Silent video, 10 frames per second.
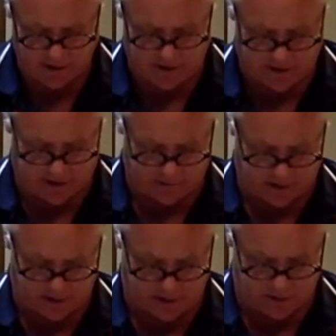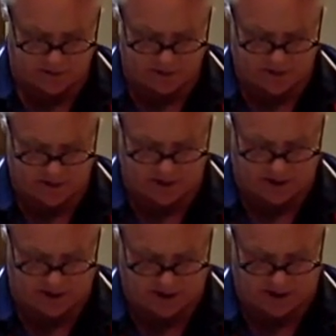There we go.
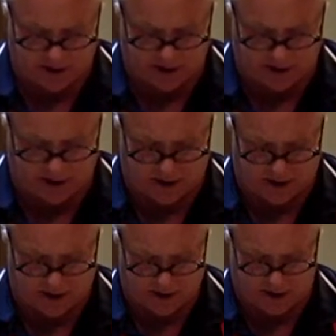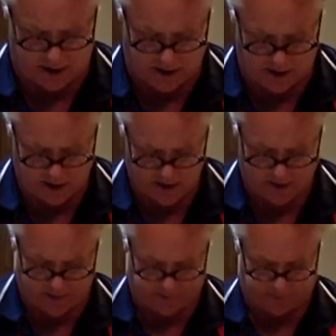And
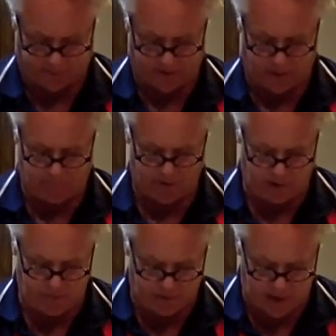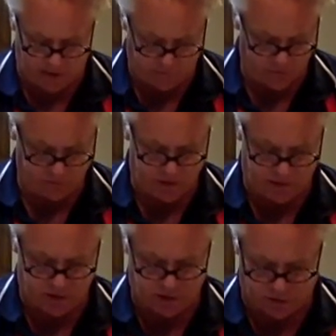if you leave it out in room
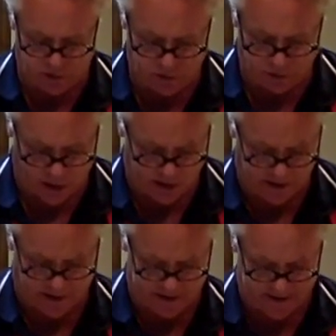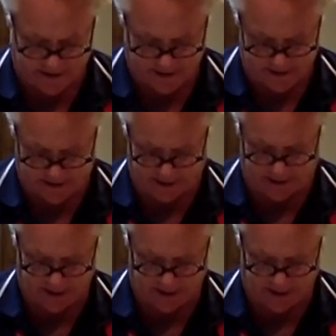temperature too long, it gets kind of sticky.